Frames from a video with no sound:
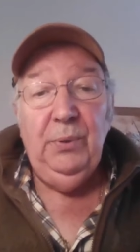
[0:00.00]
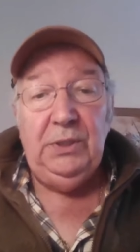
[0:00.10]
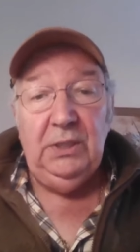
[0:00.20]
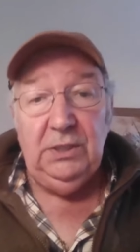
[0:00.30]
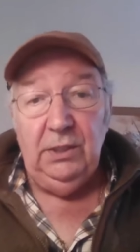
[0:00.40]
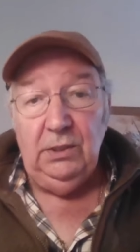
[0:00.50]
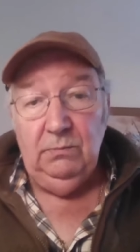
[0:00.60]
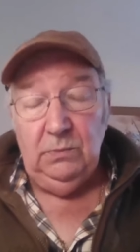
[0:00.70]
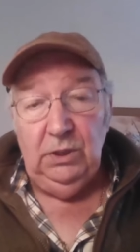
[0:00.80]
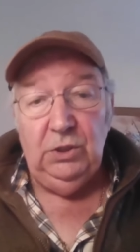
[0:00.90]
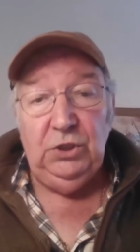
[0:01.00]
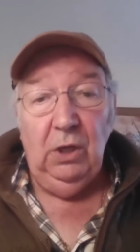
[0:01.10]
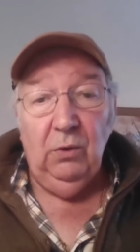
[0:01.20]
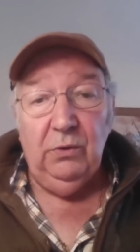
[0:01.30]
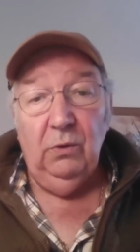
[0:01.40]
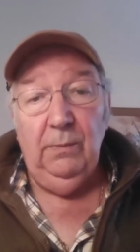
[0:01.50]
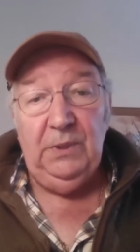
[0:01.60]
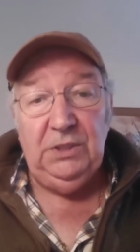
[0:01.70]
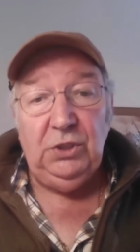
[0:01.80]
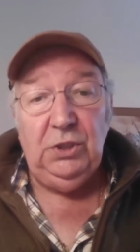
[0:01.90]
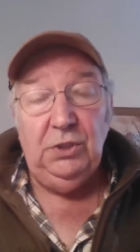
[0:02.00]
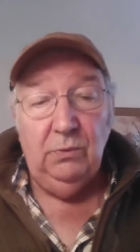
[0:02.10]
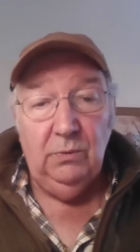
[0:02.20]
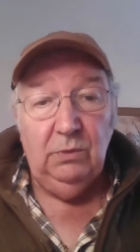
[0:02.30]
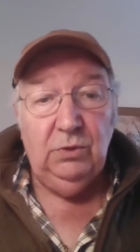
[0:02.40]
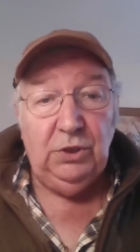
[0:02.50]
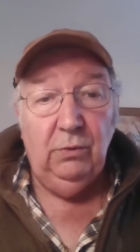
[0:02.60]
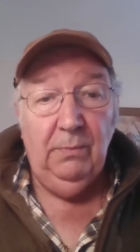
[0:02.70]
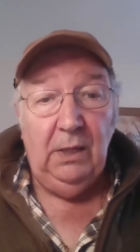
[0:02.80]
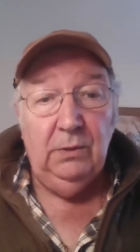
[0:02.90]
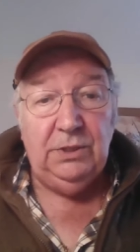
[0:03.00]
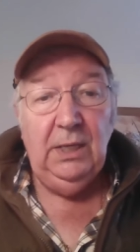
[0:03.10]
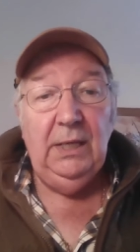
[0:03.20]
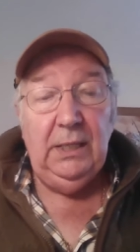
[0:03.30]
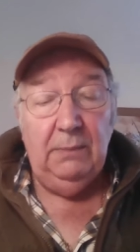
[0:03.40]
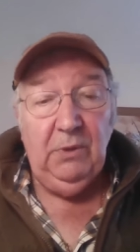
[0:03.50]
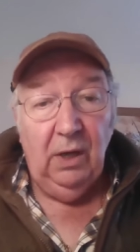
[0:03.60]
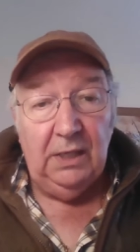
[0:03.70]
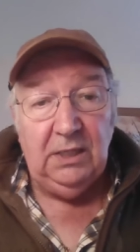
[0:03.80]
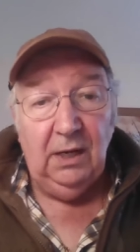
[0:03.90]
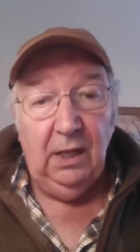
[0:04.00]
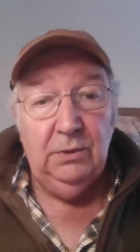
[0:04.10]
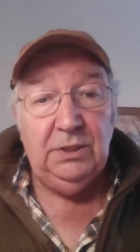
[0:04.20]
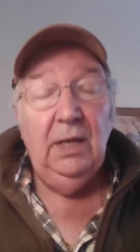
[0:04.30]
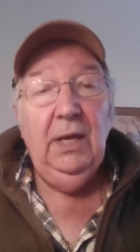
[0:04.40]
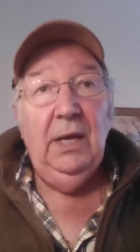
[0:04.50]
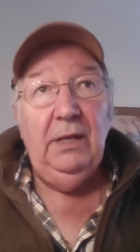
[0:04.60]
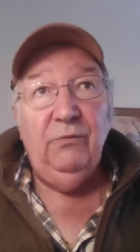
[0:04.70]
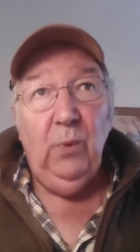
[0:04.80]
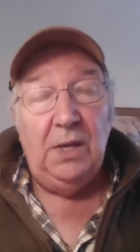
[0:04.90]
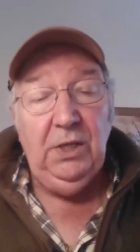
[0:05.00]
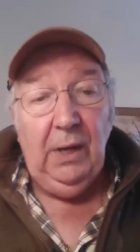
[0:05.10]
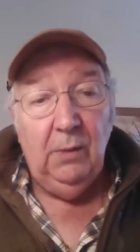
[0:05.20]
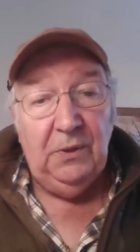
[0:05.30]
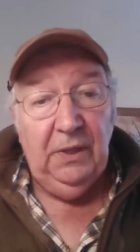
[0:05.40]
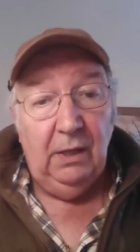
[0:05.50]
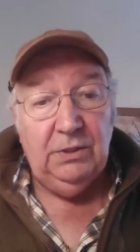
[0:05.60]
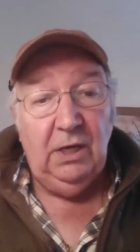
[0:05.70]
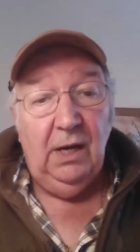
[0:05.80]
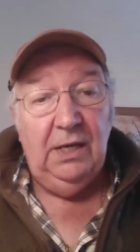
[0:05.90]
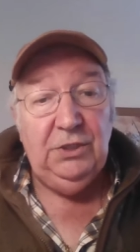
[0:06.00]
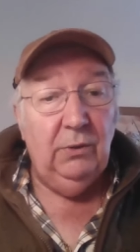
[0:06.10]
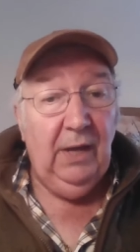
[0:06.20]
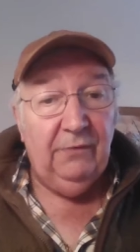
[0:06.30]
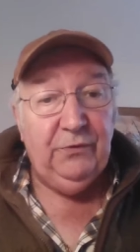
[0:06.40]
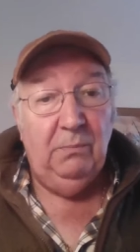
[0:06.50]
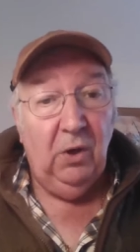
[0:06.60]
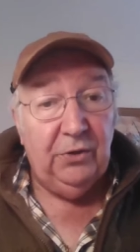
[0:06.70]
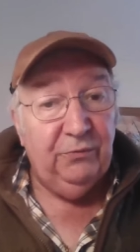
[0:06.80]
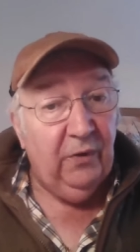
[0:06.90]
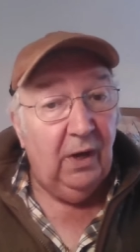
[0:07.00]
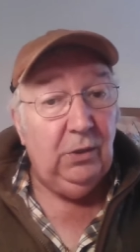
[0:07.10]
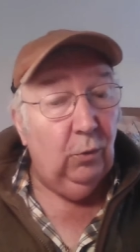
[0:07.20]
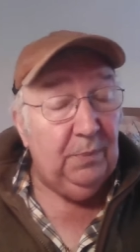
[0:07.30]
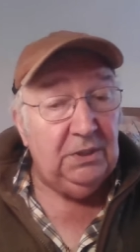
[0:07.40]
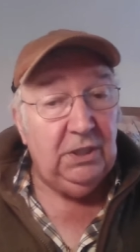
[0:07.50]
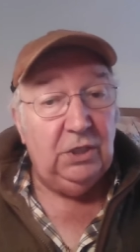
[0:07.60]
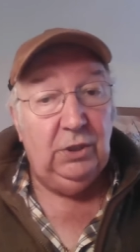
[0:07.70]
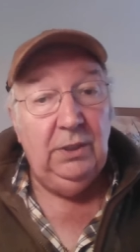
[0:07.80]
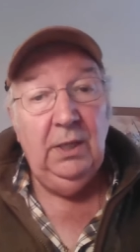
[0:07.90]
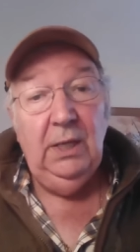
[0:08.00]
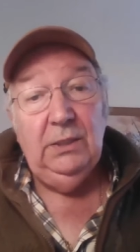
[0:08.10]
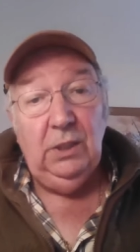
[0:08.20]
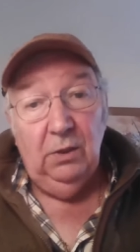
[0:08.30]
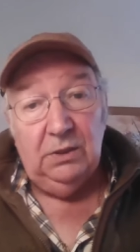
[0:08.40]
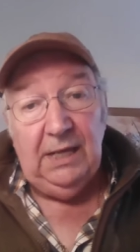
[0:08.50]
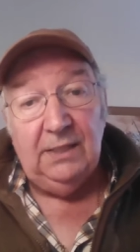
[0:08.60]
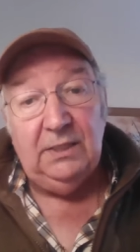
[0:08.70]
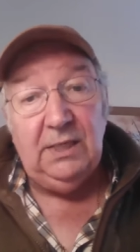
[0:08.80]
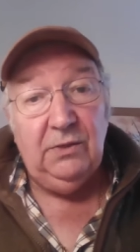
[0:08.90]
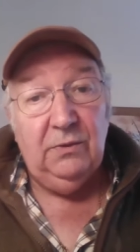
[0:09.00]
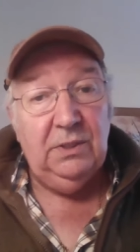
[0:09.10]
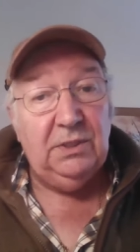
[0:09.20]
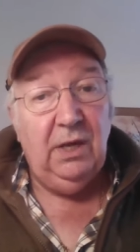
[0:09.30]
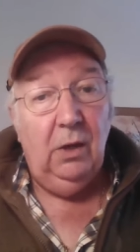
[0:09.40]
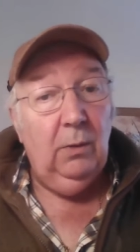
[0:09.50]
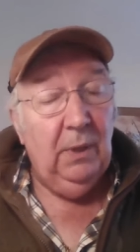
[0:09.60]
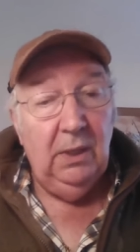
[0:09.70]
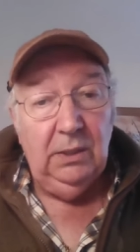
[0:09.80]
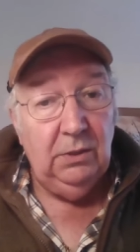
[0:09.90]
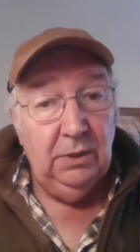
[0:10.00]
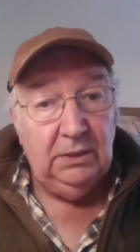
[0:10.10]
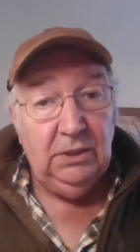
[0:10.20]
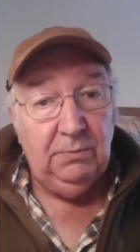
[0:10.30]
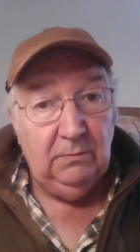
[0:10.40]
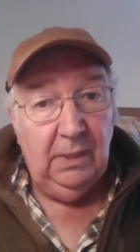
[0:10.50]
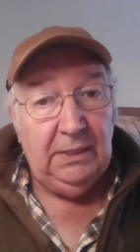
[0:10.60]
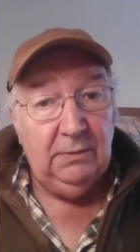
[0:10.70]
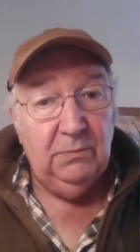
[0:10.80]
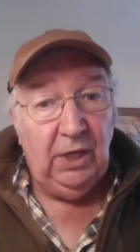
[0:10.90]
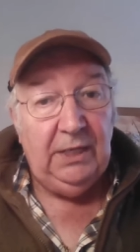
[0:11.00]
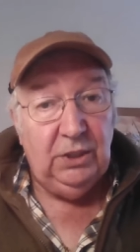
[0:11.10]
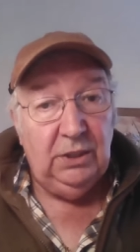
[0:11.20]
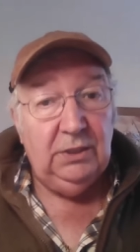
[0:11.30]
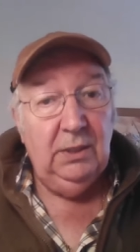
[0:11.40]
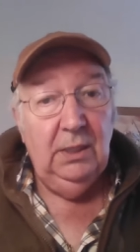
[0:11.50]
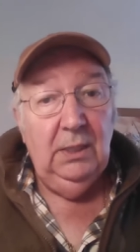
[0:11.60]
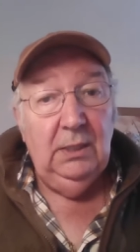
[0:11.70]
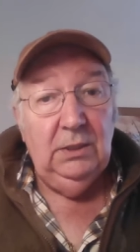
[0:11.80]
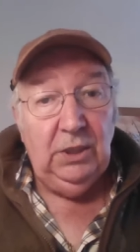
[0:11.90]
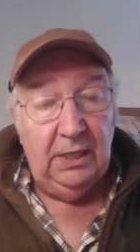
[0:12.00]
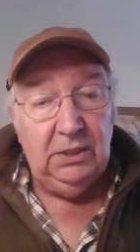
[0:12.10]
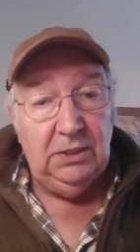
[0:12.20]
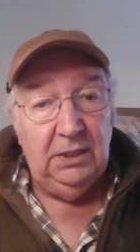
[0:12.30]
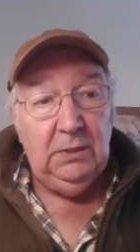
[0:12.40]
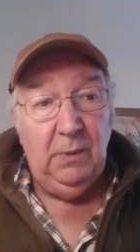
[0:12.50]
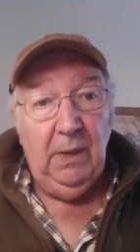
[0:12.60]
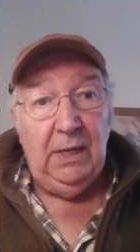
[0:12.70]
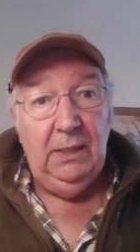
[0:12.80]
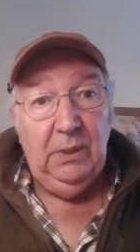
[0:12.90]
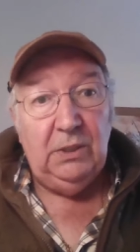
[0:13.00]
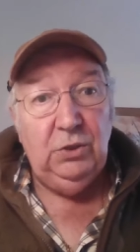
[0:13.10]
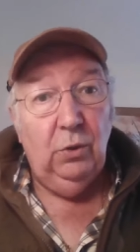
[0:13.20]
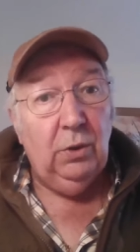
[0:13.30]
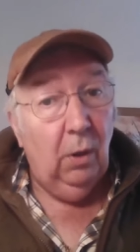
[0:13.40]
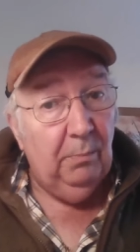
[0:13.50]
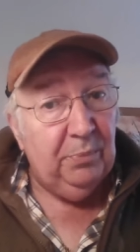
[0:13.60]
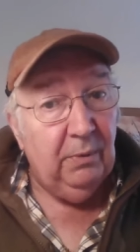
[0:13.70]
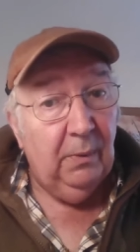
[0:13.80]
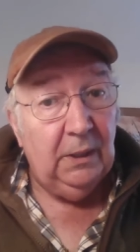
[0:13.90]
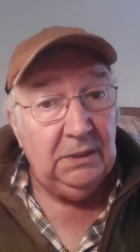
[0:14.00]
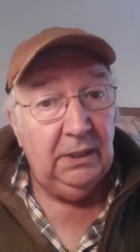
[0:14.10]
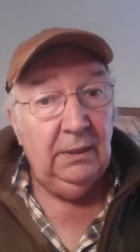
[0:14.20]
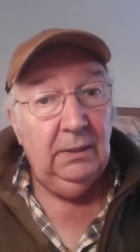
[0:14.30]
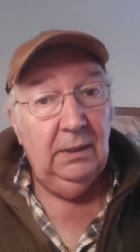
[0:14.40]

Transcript: put it to your to your shoulder or the position you you shoot most. Keep your eyes closed, and if when you open those eyes, you have to modify your position to look down the center of the scope. You need to make some mm. changes. Changes need to be made because you're compromising